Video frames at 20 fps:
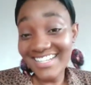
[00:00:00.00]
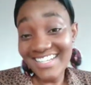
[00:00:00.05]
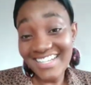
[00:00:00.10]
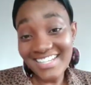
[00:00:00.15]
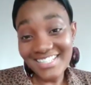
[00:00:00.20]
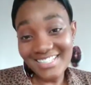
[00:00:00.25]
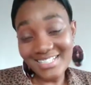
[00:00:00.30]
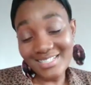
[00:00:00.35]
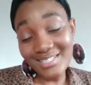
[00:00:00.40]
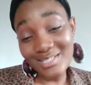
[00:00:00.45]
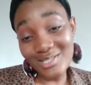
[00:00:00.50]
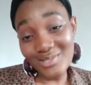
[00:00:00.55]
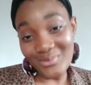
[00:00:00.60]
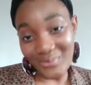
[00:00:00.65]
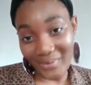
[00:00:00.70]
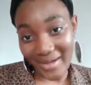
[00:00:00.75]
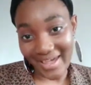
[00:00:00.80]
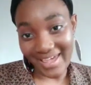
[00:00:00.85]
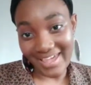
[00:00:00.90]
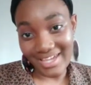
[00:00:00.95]
this is
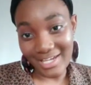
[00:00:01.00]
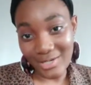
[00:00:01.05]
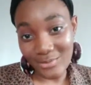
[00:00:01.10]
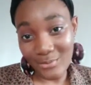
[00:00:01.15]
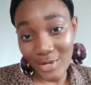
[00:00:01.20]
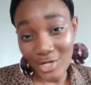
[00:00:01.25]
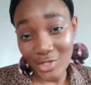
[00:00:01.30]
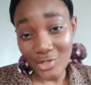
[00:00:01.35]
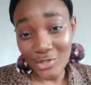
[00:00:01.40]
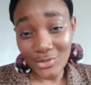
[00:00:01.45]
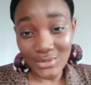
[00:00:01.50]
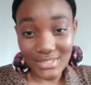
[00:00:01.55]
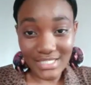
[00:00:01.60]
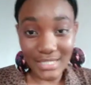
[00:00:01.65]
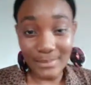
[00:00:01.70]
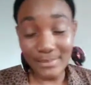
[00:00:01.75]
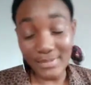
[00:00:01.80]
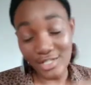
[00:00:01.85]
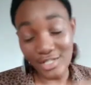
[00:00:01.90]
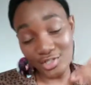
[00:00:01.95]
why when you use
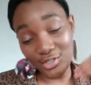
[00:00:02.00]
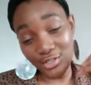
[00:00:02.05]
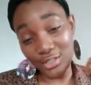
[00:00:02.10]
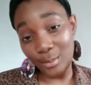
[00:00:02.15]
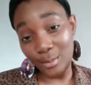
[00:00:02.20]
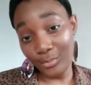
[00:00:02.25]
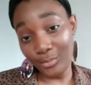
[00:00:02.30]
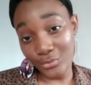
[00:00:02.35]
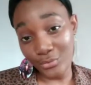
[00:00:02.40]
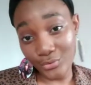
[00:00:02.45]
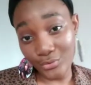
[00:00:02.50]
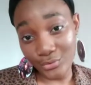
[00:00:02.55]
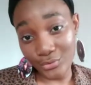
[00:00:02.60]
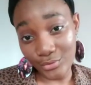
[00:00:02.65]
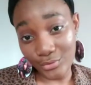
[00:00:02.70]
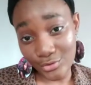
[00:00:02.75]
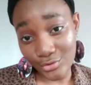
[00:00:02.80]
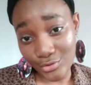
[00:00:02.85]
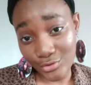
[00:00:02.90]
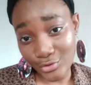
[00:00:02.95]
a particular
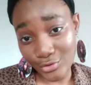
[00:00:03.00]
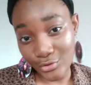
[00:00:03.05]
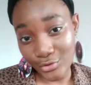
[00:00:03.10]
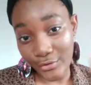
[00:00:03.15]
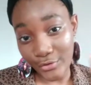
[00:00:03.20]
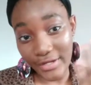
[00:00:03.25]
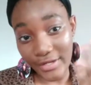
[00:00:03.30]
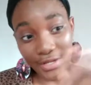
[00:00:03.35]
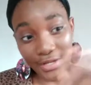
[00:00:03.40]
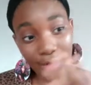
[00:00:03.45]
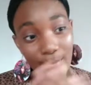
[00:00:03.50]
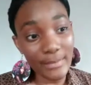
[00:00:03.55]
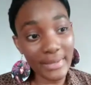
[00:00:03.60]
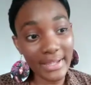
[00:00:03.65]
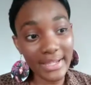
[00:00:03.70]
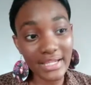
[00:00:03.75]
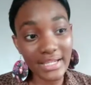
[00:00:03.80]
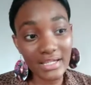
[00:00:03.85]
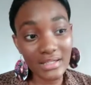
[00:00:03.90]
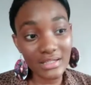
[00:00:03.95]
product, your hair
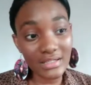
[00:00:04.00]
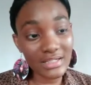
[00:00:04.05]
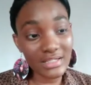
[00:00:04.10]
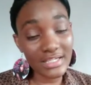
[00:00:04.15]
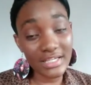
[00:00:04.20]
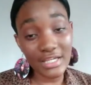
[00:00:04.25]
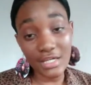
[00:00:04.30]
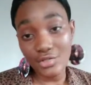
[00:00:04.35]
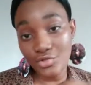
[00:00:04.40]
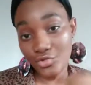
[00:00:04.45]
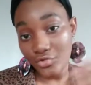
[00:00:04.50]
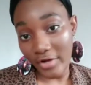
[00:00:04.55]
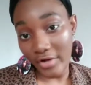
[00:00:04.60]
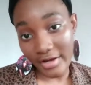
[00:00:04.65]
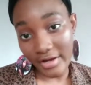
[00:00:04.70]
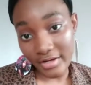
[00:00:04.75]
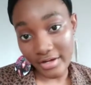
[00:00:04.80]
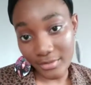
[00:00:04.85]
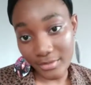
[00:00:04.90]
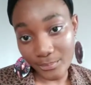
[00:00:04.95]
might get
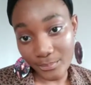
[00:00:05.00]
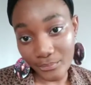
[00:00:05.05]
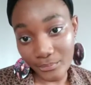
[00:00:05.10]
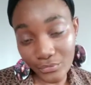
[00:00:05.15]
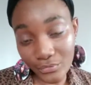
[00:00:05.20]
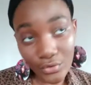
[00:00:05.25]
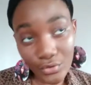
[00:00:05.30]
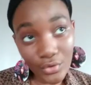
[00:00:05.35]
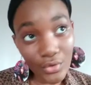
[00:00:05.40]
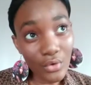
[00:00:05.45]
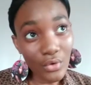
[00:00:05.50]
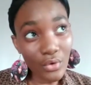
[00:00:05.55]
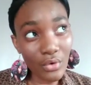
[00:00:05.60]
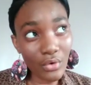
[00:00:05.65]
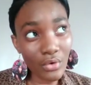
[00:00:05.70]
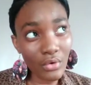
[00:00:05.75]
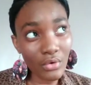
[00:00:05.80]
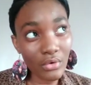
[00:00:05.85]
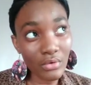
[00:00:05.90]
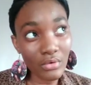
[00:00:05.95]
dry,
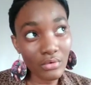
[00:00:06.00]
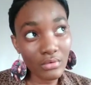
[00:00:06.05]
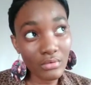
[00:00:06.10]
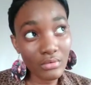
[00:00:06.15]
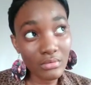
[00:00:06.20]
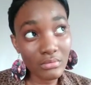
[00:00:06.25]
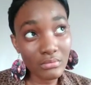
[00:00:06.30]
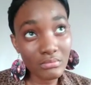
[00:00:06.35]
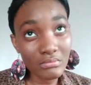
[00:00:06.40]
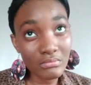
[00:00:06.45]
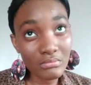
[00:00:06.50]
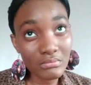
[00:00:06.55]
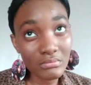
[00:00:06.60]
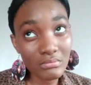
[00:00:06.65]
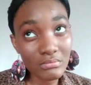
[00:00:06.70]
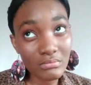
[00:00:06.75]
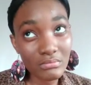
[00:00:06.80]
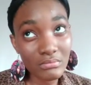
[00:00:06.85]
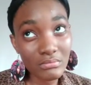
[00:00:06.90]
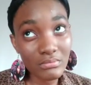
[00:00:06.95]
or
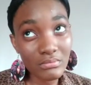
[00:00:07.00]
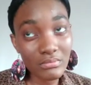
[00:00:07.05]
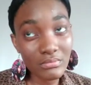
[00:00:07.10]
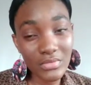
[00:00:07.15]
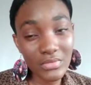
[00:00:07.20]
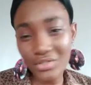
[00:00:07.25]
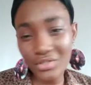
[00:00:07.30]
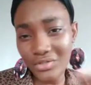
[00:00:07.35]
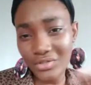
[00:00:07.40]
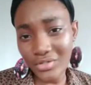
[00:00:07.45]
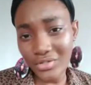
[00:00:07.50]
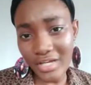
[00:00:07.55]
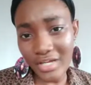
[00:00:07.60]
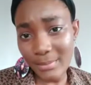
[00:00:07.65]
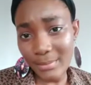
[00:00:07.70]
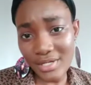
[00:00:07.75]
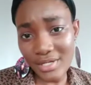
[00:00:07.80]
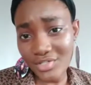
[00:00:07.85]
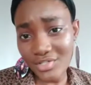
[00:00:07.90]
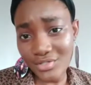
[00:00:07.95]
your hair
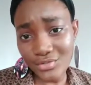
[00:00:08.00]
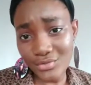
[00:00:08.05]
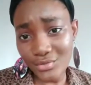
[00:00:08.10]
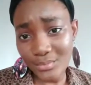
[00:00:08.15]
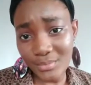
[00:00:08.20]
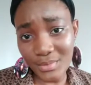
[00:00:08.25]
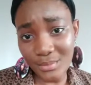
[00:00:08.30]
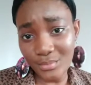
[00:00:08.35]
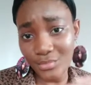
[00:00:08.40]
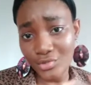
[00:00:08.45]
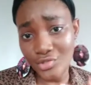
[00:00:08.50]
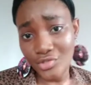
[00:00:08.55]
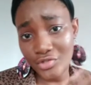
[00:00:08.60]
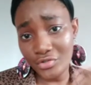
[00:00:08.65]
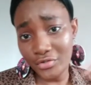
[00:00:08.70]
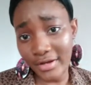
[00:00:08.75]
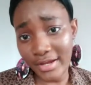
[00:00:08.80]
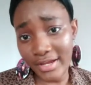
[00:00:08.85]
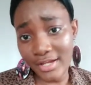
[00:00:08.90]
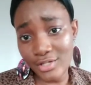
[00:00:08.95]
might just not be
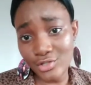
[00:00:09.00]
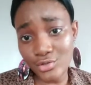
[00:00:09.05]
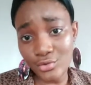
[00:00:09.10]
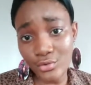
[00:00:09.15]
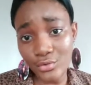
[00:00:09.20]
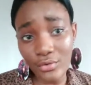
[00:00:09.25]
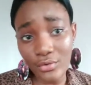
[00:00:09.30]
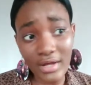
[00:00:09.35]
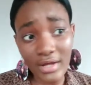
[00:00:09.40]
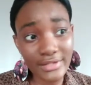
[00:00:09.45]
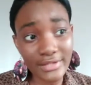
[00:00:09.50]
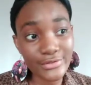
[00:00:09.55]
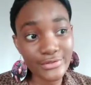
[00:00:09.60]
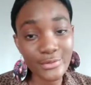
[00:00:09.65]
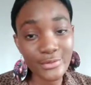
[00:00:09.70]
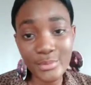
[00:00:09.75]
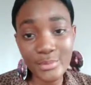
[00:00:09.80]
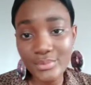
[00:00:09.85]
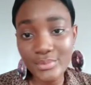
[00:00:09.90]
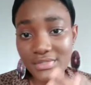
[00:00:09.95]
moisturized, or as
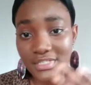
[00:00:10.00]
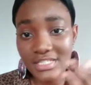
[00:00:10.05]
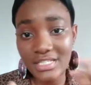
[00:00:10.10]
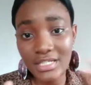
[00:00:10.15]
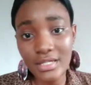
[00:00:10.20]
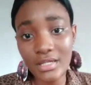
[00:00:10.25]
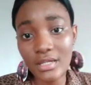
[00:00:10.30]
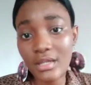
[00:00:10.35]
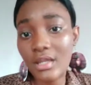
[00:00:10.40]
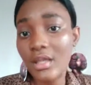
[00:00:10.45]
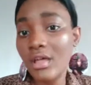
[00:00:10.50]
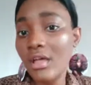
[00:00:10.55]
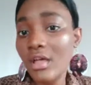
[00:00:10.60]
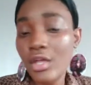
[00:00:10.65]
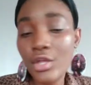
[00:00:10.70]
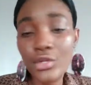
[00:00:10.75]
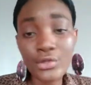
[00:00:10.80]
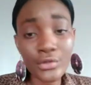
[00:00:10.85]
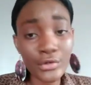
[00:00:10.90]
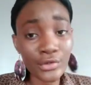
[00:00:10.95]
some people say,
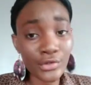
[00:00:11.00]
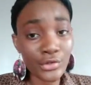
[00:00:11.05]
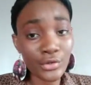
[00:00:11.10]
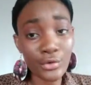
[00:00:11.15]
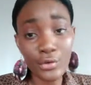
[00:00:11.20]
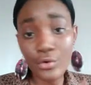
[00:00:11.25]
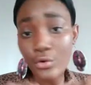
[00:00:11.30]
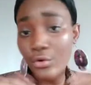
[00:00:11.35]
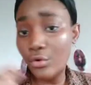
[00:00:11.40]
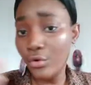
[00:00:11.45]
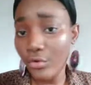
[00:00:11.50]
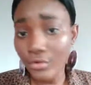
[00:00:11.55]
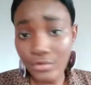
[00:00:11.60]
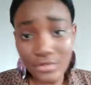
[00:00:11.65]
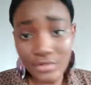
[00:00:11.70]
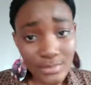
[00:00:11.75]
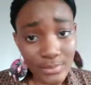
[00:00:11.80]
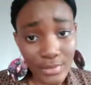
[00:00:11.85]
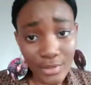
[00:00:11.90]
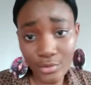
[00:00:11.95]
your
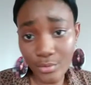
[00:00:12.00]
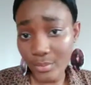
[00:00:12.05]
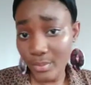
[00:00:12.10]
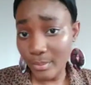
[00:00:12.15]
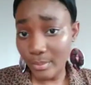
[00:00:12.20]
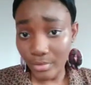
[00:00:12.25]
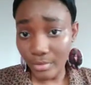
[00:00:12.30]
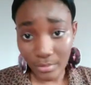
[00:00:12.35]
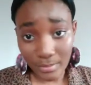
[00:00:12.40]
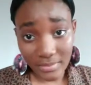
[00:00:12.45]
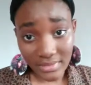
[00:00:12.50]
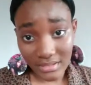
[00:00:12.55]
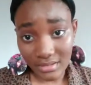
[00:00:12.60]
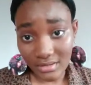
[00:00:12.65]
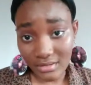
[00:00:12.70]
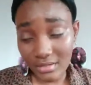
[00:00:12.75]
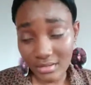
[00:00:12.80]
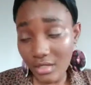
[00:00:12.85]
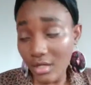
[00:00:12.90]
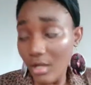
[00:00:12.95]
curls might not be
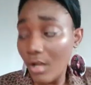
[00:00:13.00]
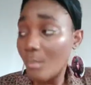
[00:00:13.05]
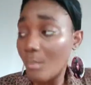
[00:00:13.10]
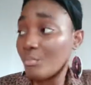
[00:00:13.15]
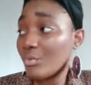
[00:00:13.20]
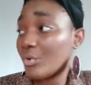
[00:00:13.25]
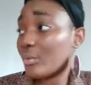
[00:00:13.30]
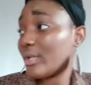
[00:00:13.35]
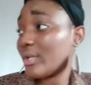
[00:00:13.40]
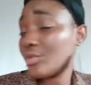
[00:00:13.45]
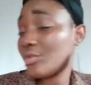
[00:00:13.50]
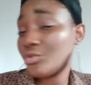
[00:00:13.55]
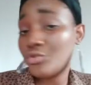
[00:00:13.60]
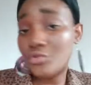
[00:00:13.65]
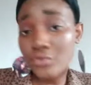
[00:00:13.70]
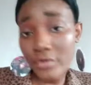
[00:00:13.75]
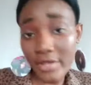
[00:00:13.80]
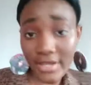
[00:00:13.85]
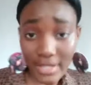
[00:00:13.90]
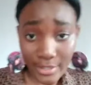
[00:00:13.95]
popping. But when you
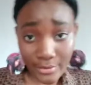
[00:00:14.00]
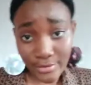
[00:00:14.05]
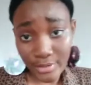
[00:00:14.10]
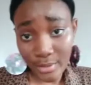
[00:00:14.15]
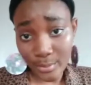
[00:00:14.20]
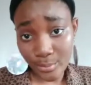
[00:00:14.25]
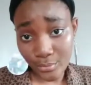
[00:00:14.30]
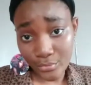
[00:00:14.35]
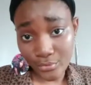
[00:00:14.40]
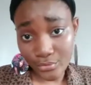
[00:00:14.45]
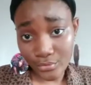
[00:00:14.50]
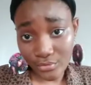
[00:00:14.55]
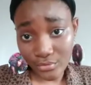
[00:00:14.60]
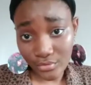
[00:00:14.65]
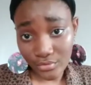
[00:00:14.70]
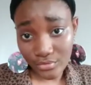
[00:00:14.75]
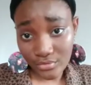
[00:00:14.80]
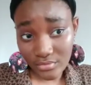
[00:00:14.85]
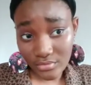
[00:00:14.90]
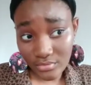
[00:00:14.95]
try another
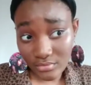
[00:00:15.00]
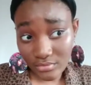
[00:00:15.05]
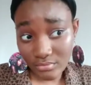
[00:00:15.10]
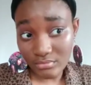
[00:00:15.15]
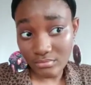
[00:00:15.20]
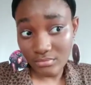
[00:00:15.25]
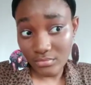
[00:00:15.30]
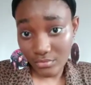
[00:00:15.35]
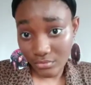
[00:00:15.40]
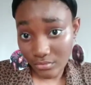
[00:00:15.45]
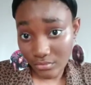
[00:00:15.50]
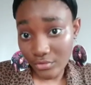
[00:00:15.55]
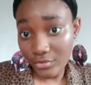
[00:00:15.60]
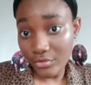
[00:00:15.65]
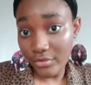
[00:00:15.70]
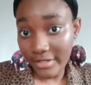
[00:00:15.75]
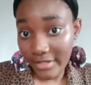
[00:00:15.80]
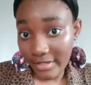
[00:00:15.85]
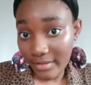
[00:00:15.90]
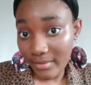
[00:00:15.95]
product,
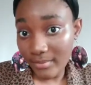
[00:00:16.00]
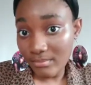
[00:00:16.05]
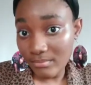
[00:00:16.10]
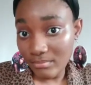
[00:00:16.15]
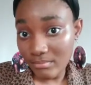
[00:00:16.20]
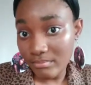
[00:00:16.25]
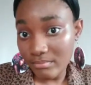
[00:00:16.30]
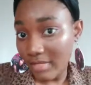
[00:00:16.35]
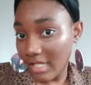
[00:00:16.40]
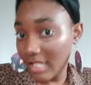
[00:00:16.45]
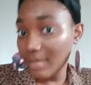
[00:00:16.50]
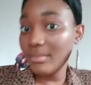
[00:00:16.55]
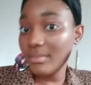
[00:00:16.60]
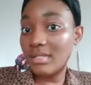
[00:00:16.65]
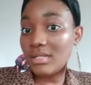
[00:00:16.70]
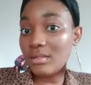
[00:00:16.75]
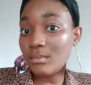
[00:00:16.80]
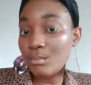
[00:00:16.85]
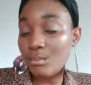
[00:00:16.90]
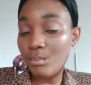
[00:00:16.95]
your hair might
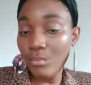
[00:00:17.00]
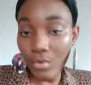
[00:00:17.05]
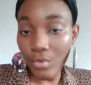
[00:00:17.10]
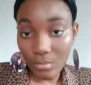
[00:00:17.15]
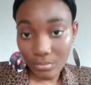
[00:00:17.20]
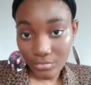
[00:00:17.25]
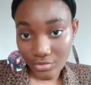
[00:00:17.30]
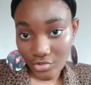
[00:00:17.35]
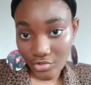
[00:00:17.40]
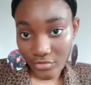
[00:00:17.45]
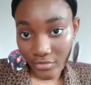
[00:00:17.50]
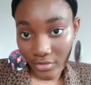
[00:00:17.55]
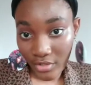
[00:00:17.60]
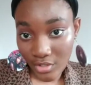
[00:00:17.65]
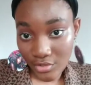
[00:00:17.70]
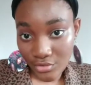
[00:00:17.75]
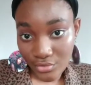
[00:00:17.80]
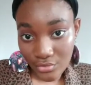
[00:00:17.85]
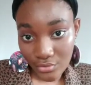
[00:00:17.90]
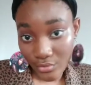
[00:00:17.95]
be more
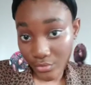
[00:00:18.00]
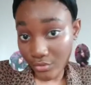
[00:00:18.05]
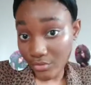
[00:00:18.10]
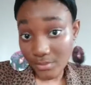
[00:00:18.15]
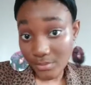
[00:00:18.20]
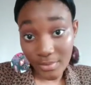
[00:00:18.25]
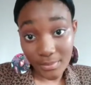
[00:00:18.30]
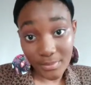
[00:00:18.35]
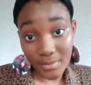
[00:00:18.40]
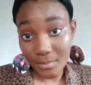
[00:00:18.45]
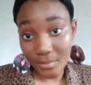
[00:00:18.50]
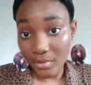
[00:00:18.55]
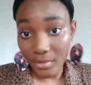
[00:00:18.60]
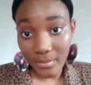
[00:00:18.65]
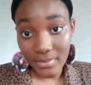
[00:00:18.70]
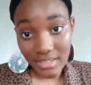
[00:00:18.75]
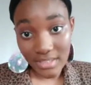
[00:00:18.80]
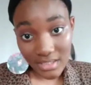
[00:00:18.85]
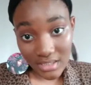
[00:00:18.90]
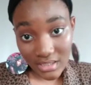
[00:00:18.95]
moisturized, your curls might be
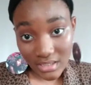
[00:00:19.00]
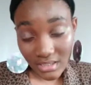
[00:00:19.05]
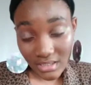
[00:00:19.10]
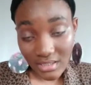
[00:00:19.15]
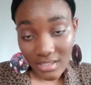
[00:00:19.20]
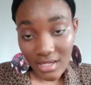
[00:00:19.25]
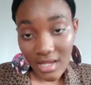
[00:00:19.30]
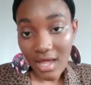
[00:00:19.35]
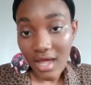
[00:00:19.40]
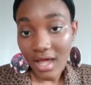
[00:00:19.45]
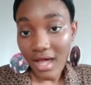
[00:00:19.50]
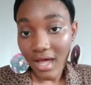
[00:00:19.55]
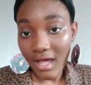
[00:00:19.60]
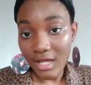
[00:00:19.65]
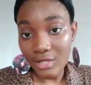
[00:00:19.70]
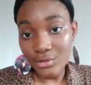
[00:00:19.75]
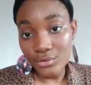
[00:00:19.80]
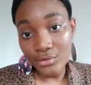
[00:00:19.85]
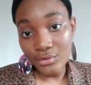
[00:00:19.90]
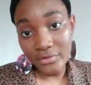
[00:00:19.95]
popping,
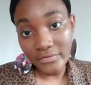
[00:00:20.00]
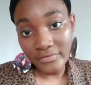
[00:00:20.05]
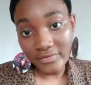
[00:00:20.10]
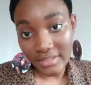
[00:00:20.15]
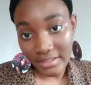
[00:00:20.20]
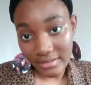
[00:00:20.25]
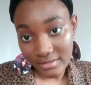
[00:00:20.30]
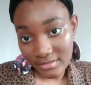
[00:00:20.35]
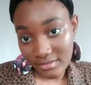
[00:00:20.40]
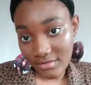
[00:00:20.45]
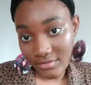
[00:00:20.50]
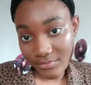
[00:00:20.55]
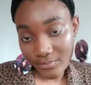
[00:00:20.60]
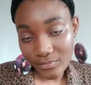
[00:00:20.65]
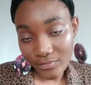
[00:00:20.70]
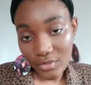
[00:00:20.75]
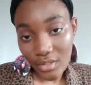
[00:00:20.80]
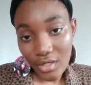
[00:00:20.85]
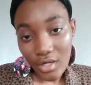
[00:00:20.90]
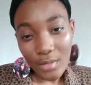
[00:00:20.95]
and all of that.
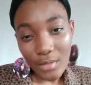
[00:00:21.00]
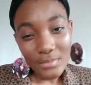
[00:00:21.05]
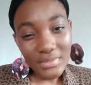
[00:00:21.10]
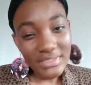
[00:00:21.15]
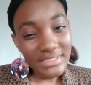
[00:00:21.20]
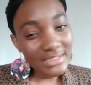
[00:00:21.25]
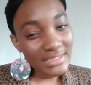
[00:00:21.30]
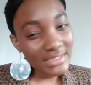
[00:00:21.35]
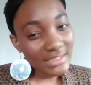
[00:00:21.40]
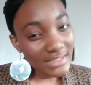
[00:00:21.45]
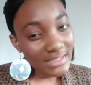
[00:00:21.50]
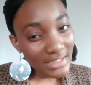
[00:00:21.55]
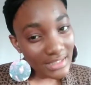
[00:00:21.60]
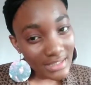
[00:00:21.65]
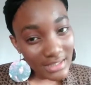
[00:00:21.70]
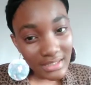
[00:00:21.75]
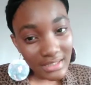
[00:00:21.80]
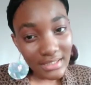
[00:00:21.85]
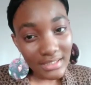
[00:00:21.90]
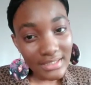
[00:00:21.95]
But the
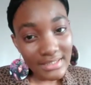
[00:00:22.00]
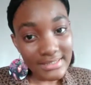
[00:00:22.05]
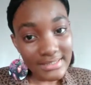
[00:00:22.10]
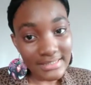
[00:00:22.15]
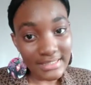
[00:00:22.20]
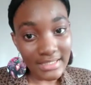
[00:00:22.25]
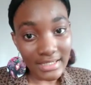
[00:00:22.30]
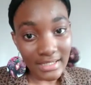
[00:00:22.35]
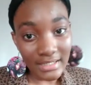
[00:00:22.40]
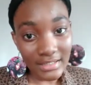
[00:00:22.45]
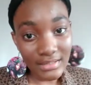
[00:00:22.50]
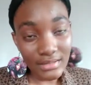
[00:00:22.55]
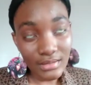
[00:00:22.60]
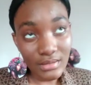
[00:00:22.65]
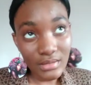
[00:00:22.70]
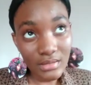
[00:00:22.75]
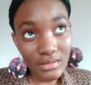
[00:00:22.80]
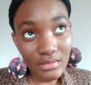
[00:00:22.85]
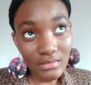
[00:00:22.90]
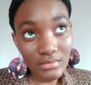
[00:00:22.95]
thing is that
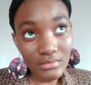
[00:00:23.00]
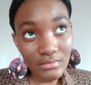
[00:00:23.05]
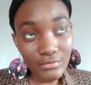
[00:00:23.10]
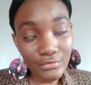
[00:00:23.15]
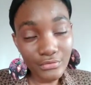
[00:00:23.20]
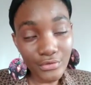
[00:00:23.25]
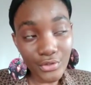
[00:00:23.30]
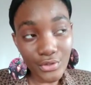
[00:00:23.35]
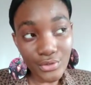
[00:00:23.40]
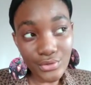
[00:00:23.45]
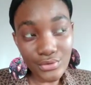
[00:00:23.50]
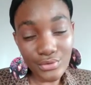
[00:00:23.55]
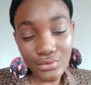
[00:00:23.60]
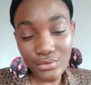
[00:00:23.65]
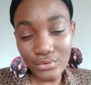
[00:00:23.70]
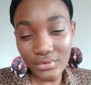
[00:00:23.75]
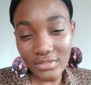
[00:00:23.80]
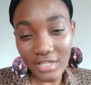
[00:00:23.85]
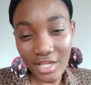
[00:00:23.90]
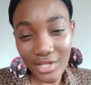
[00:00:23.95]
for you to
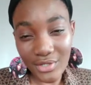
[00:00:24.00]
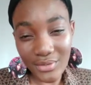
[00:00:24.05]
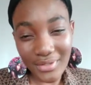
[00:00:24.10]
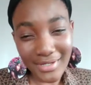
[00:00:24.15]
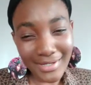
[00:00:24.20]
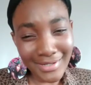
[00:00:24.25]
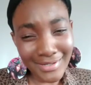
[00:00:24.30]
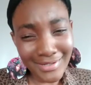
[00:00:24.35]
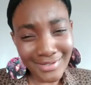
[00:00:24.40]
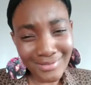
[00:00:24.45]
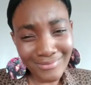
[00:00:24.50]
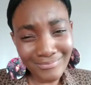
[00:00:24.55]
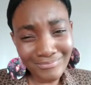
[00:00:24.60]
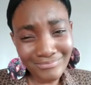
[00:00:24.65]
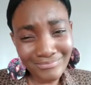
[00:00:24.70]
know that your hair